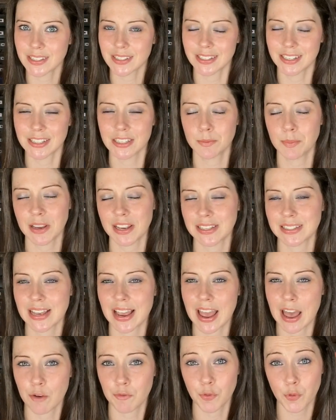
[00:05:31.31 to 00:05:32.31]
list because I
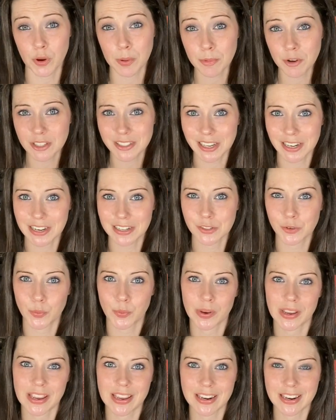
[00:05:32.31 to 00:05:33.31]
have 3 books I need to
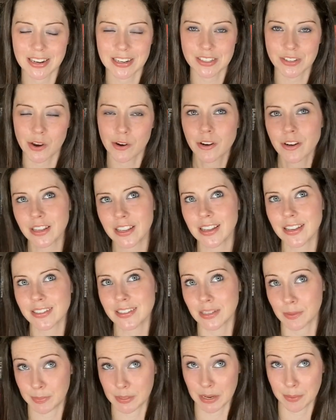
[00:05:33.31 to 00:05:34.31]
read and it's already
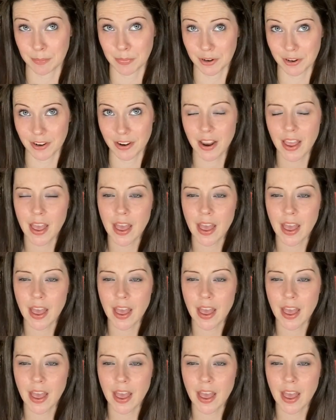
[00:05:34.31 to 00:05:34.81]
September,